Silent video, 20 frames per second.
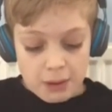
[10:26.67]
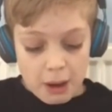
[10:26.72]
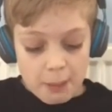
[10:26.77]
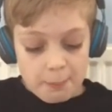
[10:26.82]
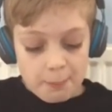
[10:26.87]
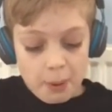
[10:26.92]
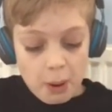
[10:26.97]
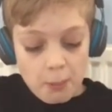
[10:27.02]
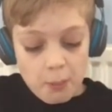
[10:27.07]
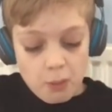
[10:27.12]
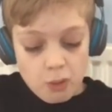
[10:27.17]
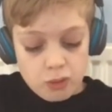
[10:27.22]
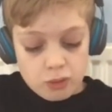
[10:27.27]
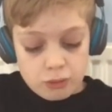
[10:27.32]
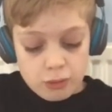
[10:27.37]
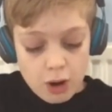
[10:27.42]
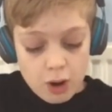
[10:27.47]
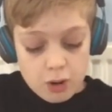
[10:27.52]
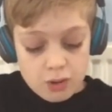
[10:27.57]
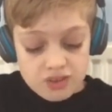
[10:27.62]
my bubble
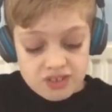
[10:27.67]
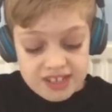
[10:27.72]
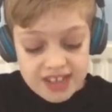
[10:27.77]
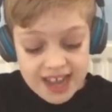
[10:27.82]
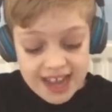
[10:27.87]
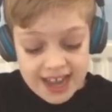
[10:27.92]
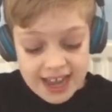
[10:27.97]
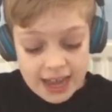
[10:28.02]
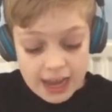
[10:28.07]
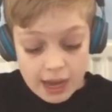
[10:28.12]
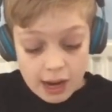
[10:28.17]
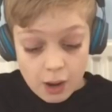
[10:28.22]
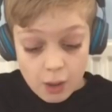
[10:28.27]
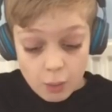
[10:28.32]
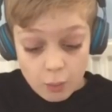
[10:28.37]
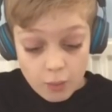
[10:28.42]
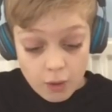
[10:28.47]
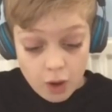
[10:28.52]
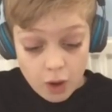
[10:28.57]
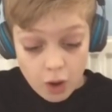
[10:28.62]
grows now.